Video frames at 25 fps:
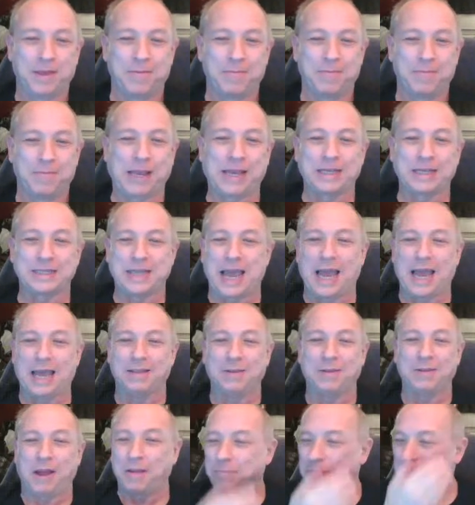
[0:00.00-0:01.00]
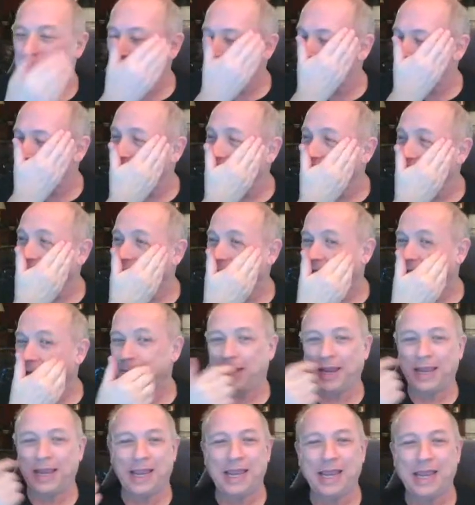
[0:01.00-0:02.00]
because every time
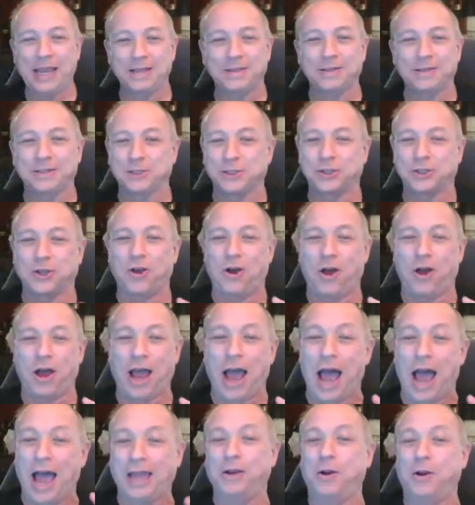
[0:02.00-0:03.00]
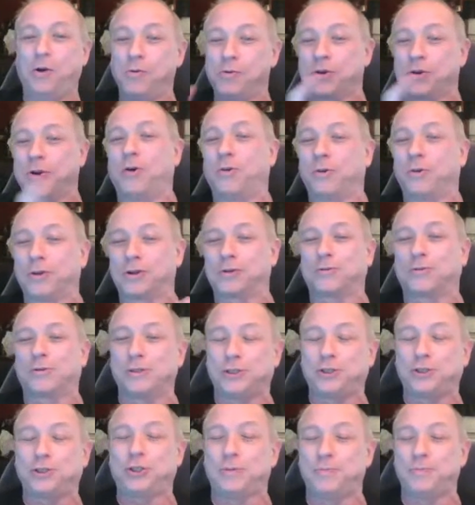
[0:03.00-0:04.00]
I hear the song, I don't go to
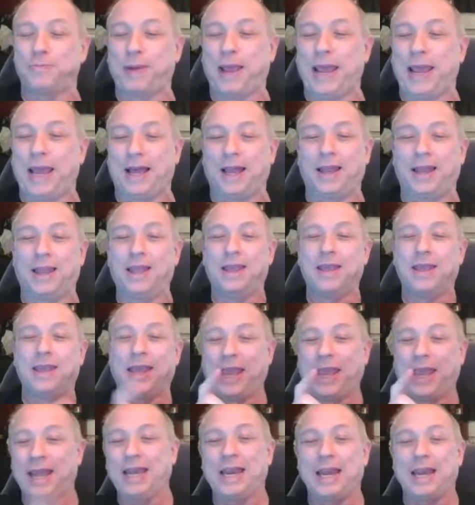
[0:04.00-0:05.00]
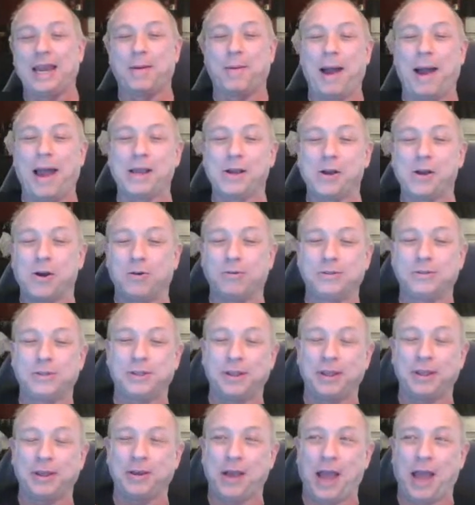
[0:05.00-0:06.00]
Christian Bale hitting him. I go to
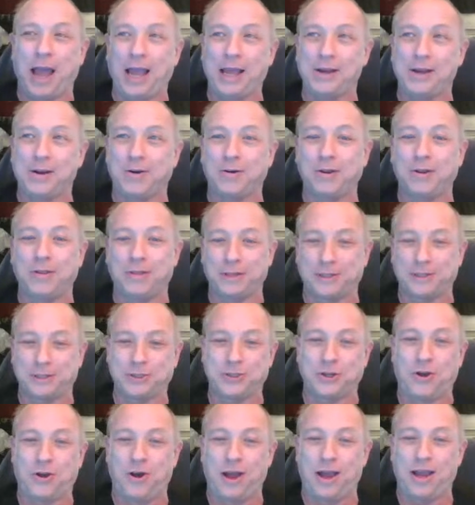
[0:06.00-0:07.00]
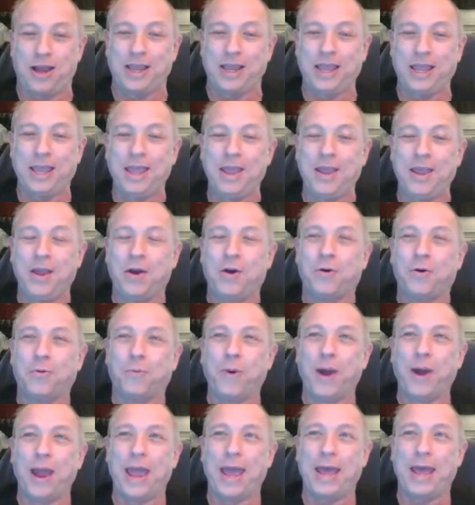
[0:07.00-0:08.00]
the song
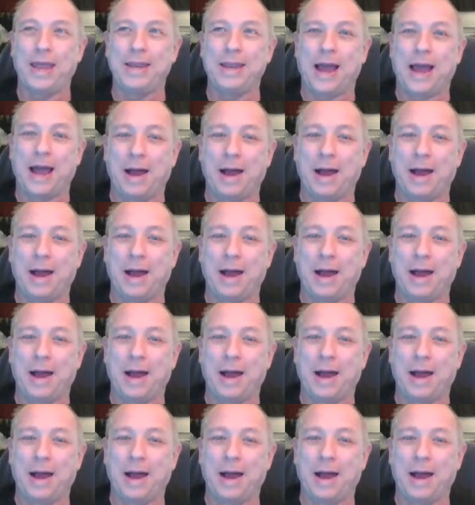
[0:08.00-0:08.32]
when